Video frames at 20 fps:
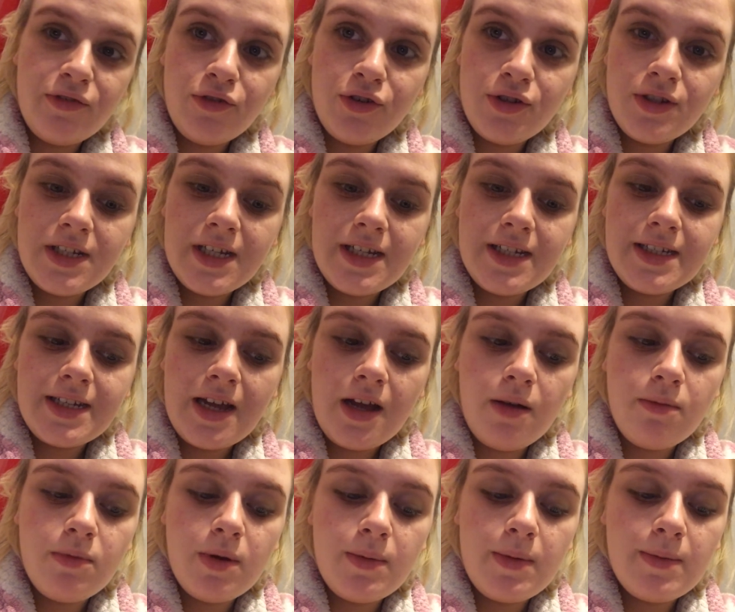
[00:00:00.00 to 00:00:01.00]
routine to
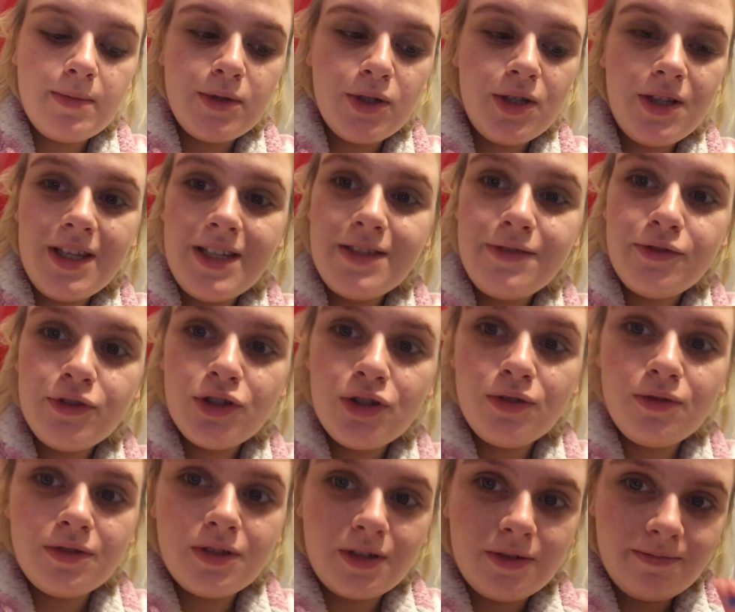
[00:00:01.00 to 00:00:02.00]
help my mum do these for
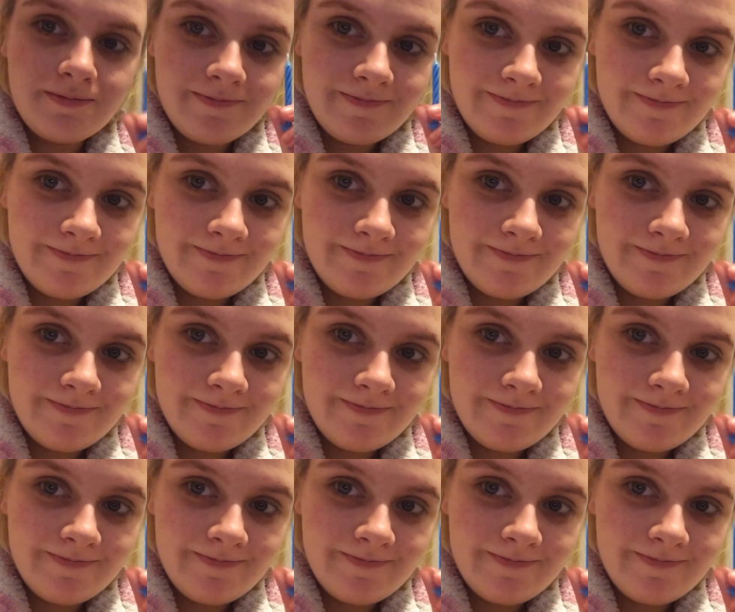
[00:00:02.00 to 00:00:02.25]
school, so